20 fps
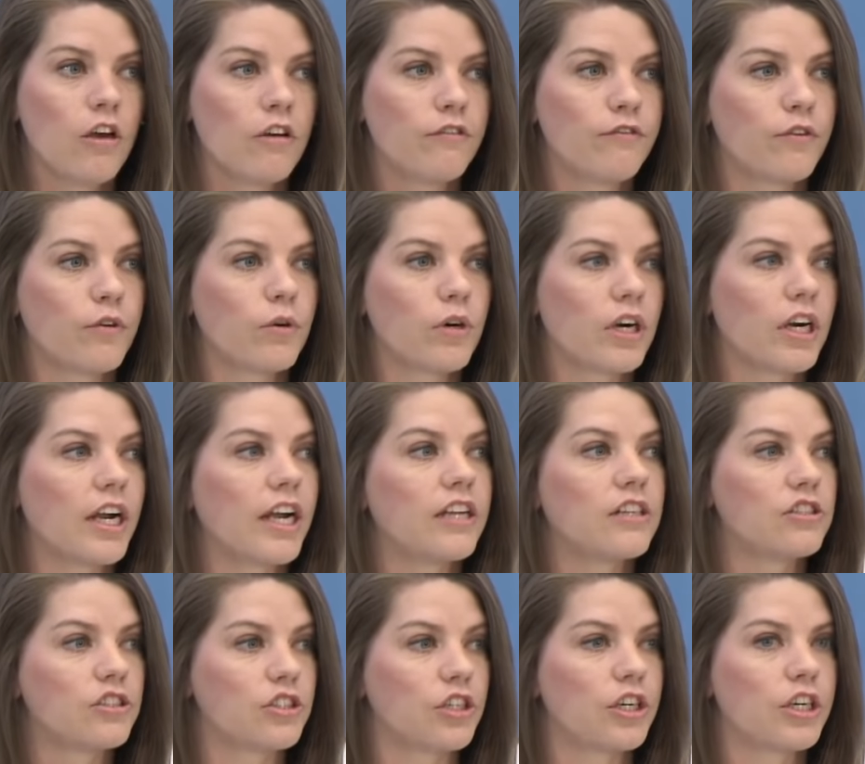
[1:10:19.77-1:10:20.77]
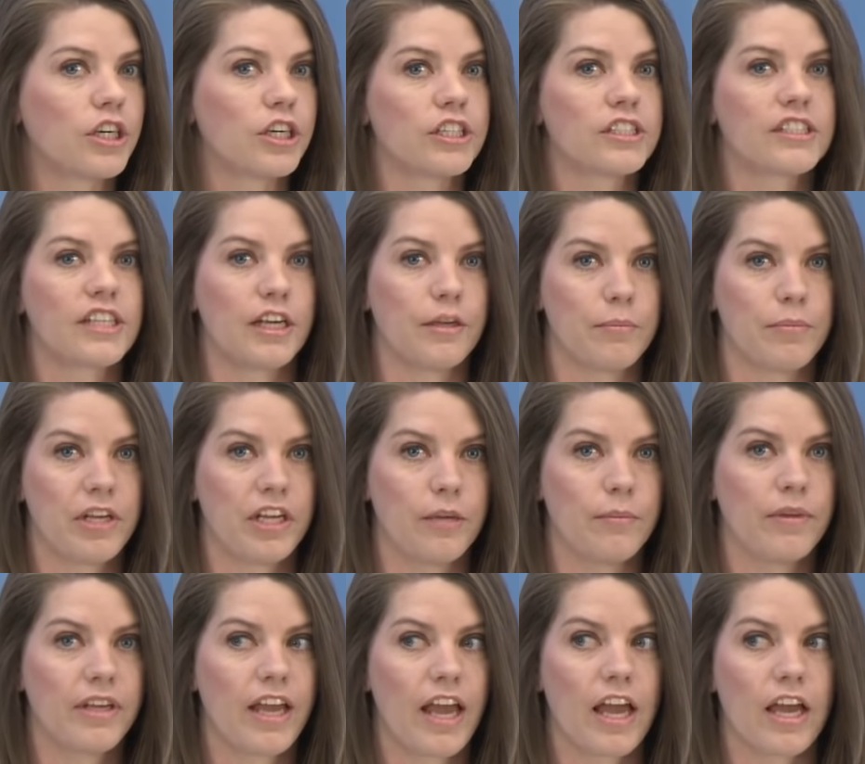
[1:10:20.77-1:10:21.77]
for insurers and
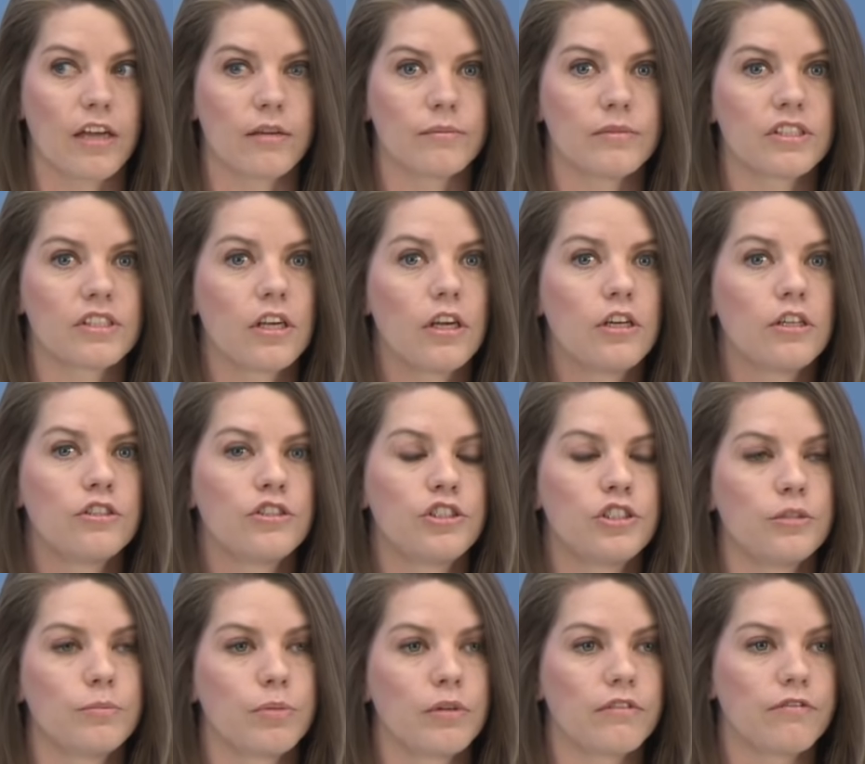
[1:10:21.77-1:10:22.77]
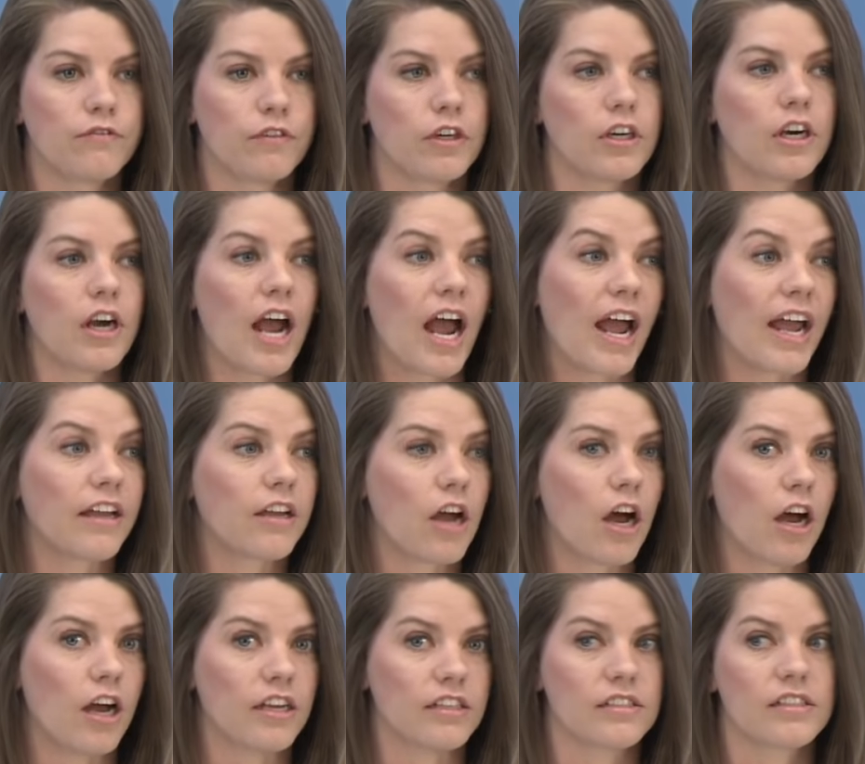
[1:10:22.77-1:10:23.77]
PBMs to prefer
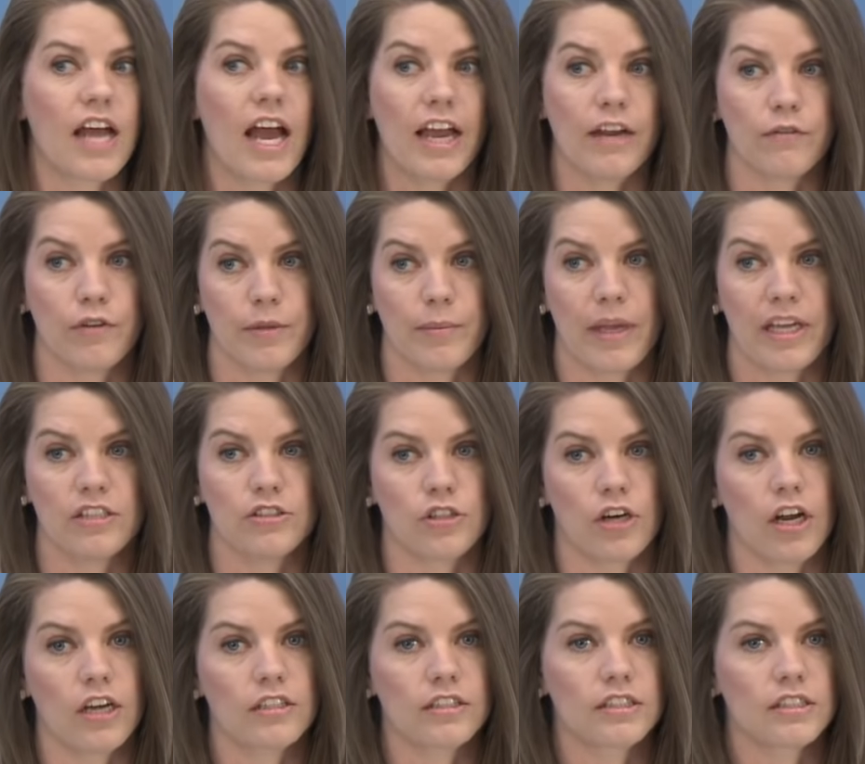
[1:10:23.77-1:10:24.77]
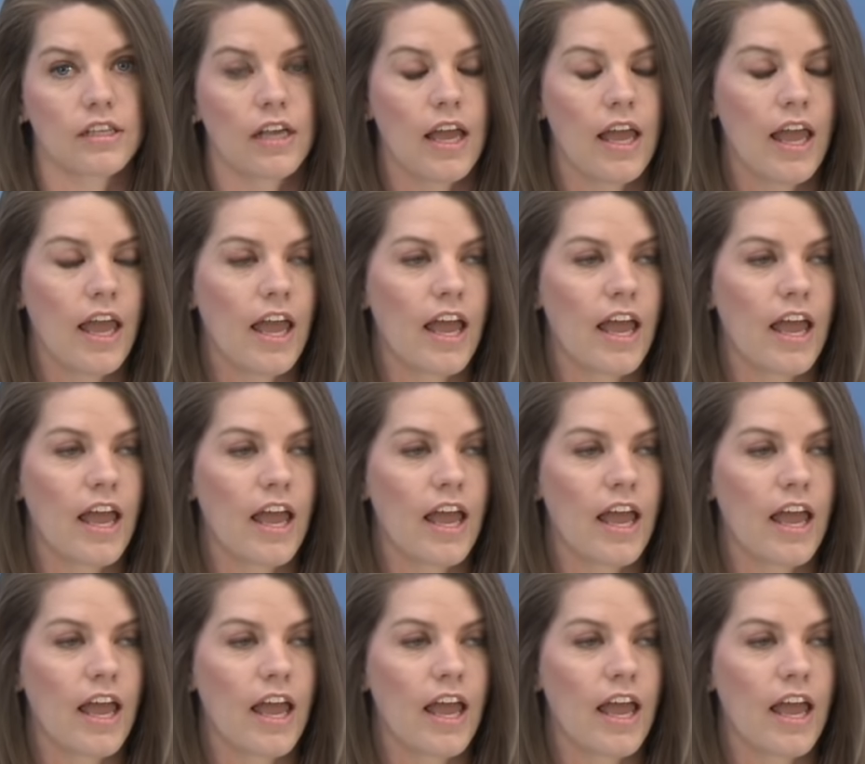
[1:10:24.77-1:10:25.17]
high-cost, high-rebate drugs.